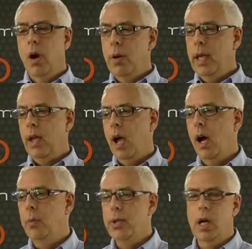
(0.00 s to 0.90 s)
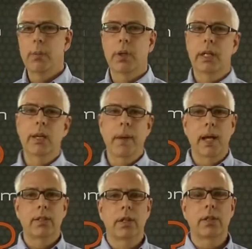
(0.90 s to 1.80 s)
Okay, we'll talk about the
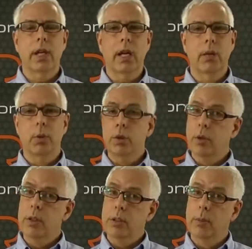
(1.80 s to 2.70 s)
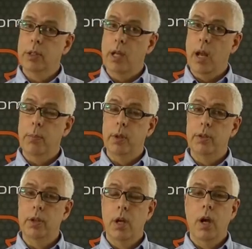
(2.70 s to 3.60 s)
keypads in a second, and we'll show you some
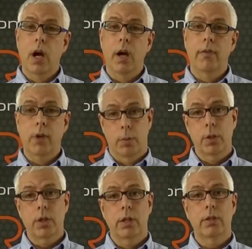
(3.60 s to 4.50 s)
examples of commercial